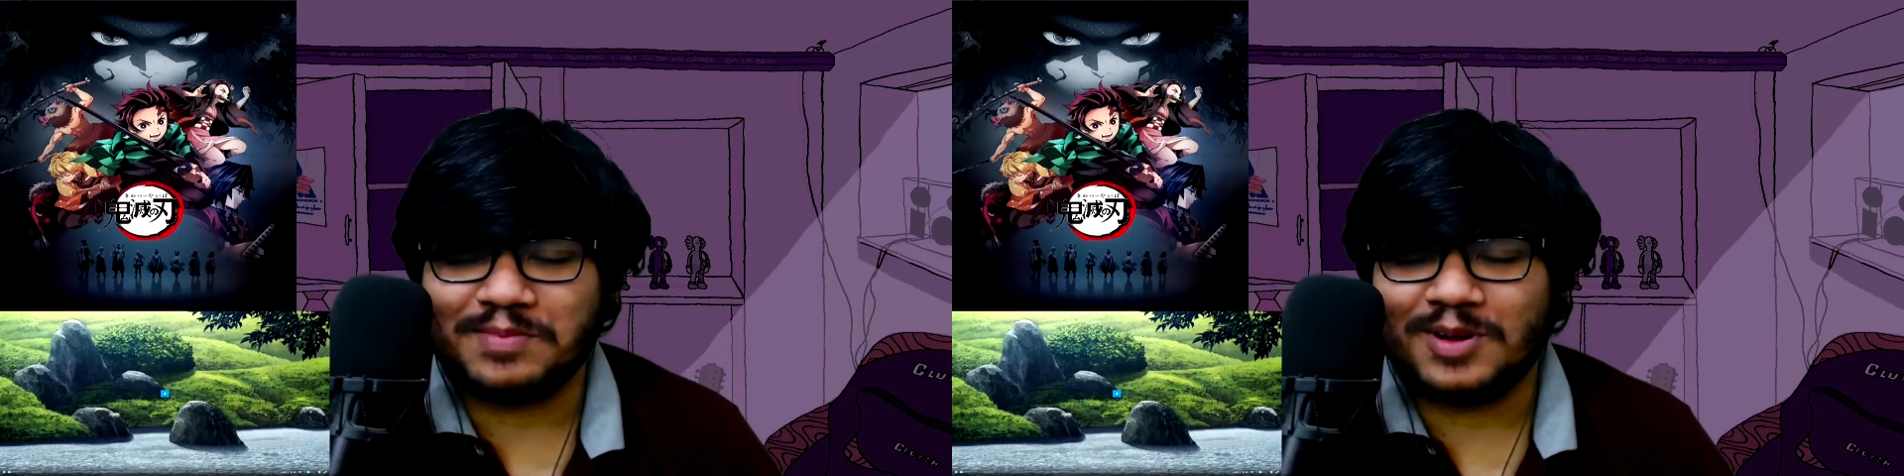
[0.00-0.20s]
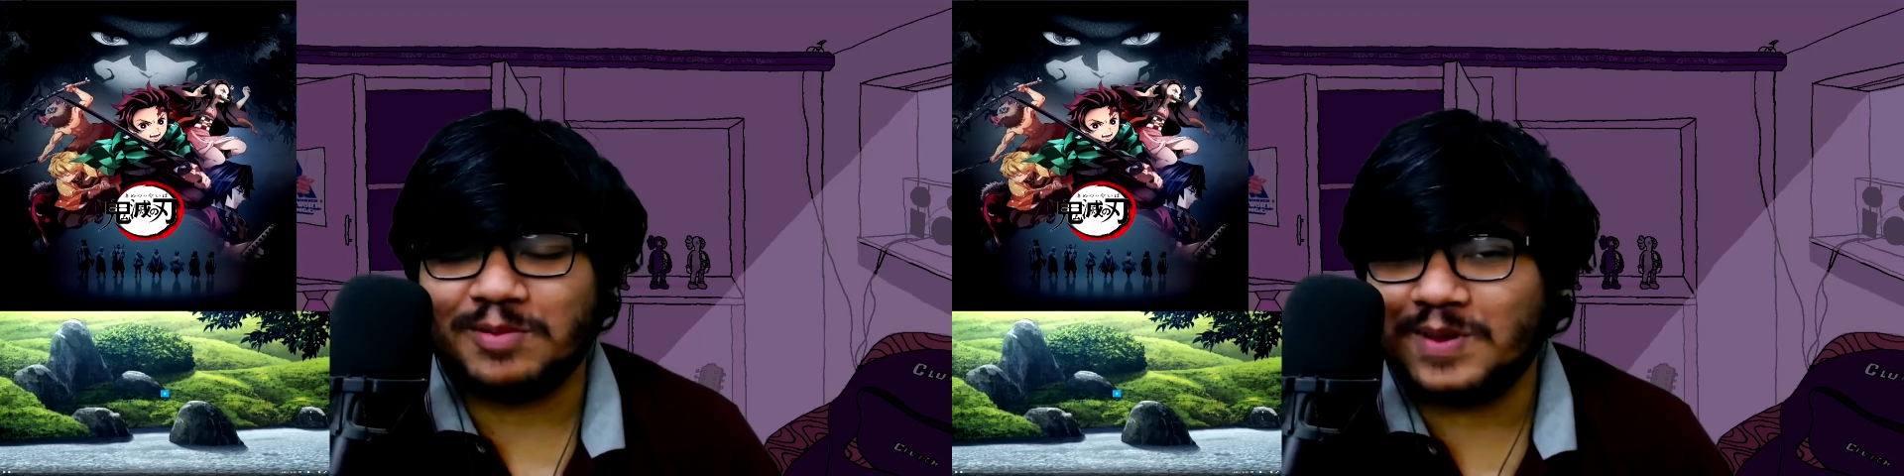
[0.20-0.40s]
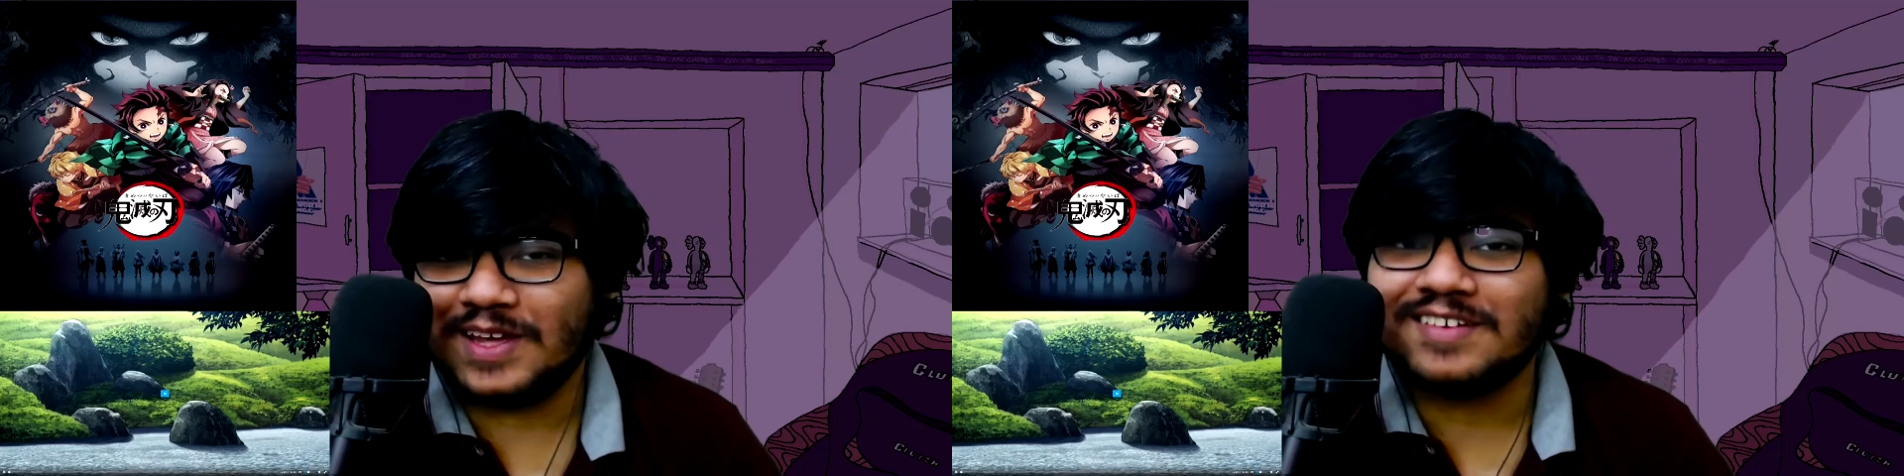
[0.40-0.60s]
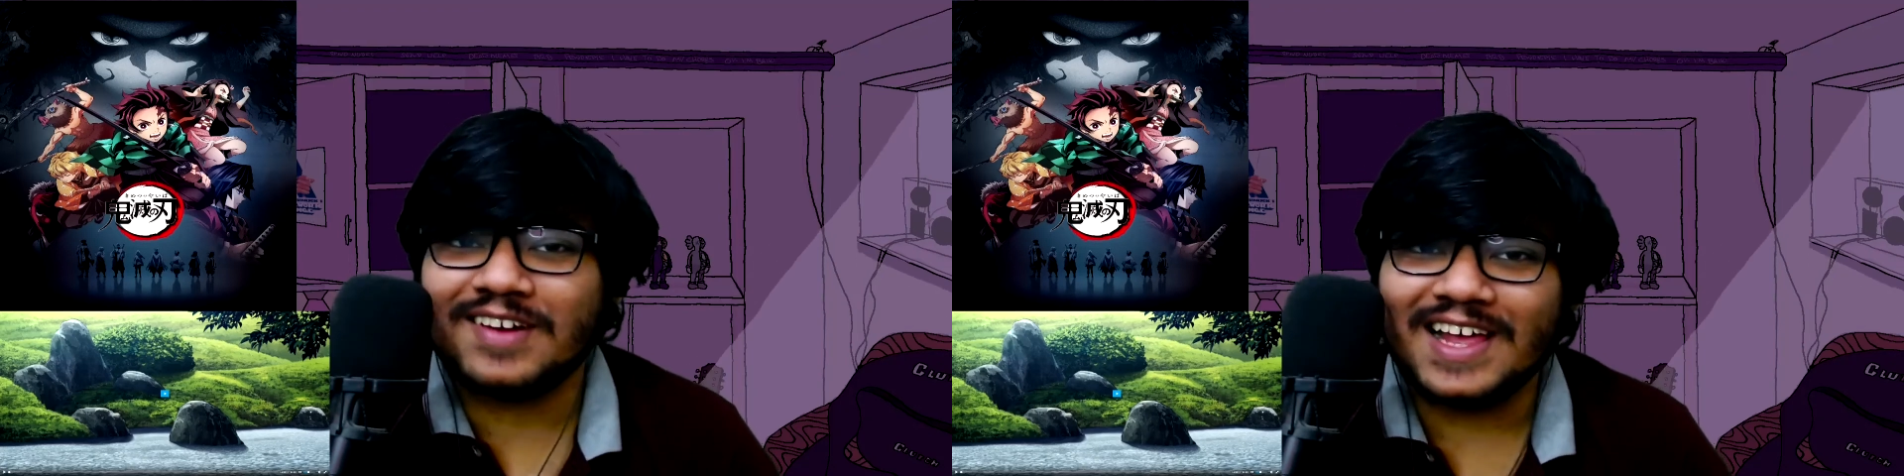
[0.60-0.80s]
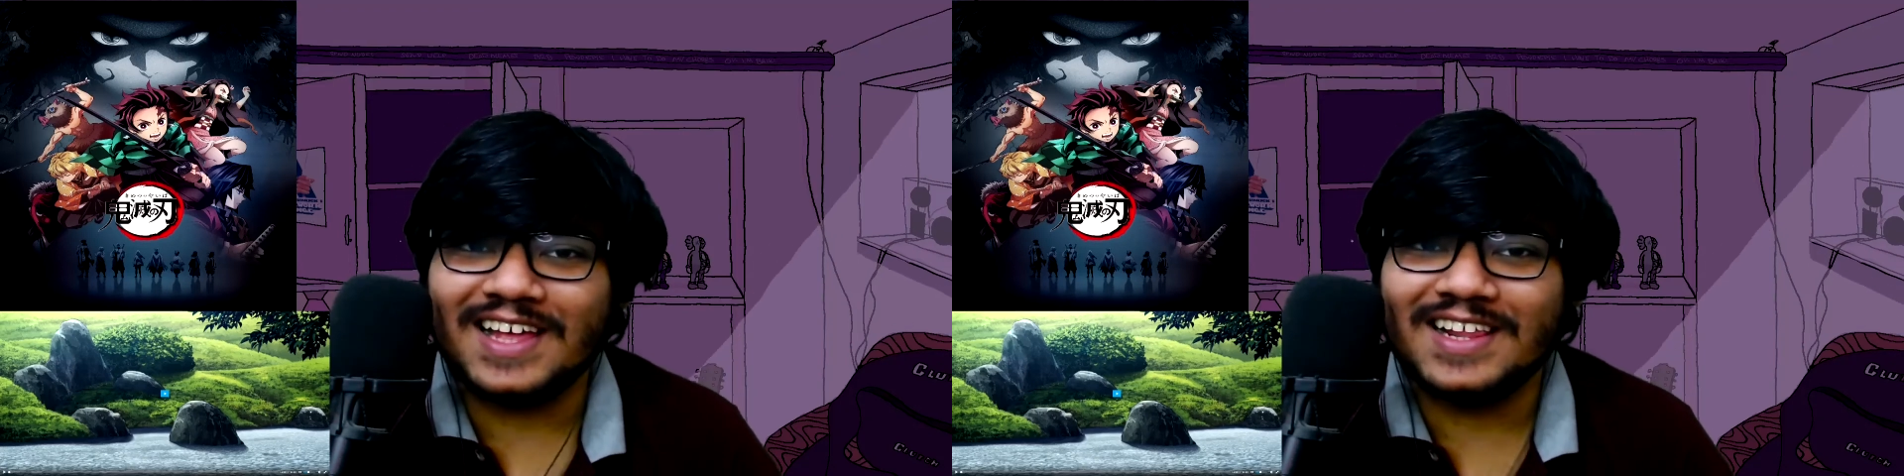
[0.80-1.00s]
Probably a
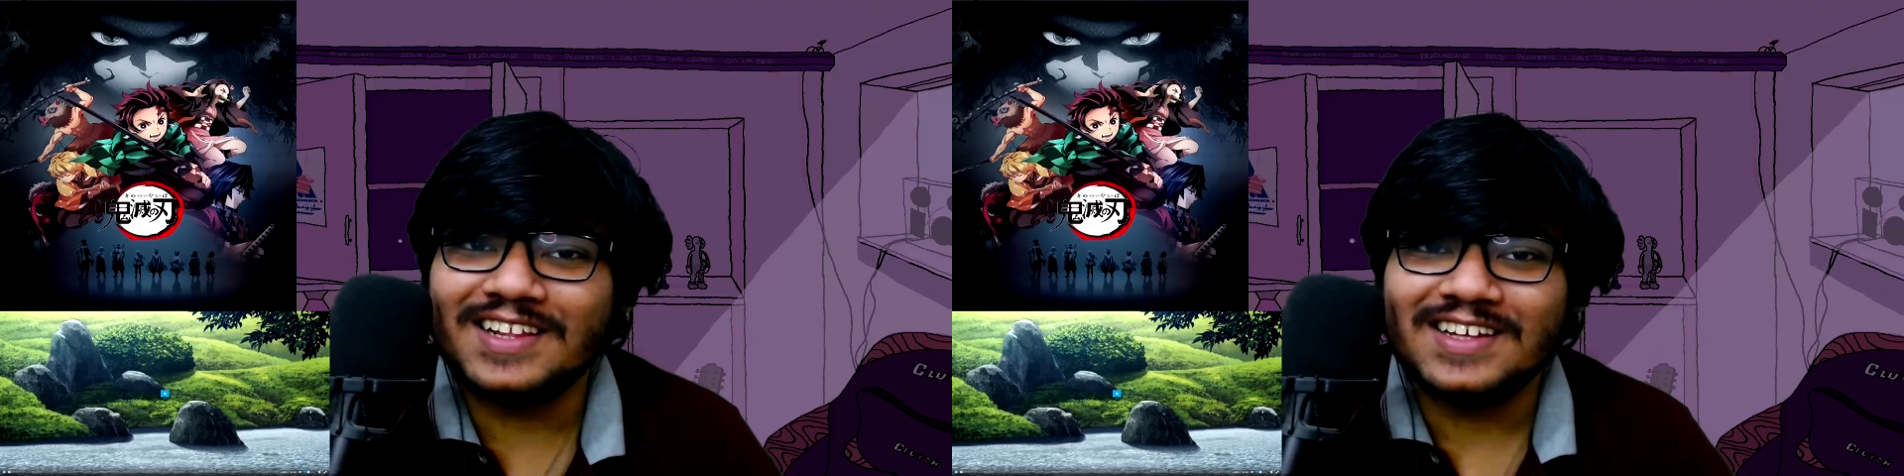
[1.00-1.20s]
trial.